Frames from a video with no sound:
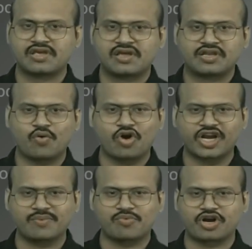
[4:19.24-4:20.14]
Now what
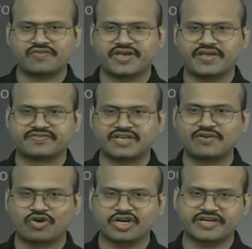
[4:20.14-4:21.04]
are body waves
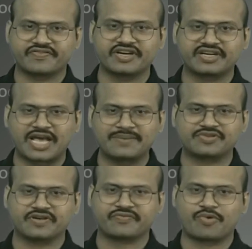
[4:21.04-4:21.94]
and what are different
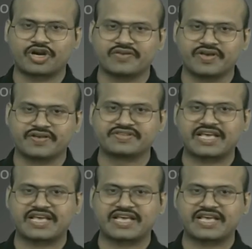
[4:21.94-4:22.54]
types of body waves,